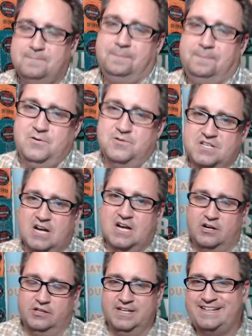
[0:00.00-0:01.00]
Using our
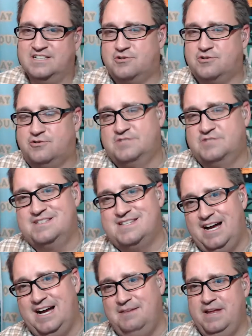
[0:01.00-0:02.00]
link, it's Christmas
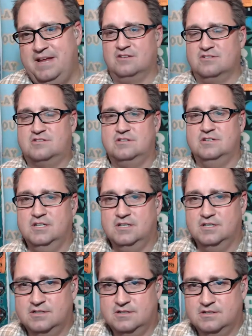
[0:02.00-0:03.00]
time. Now's
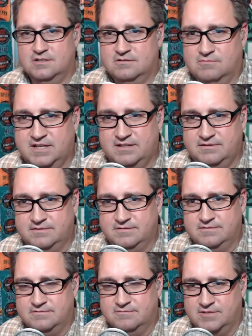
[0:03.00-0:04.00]
when
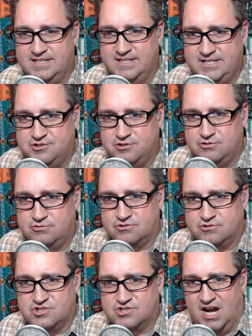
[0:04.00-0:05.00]
we need you
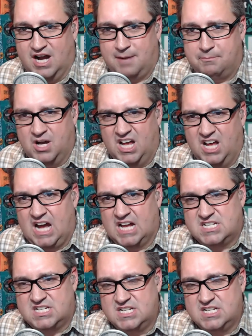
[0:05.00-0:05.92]
to shop a lot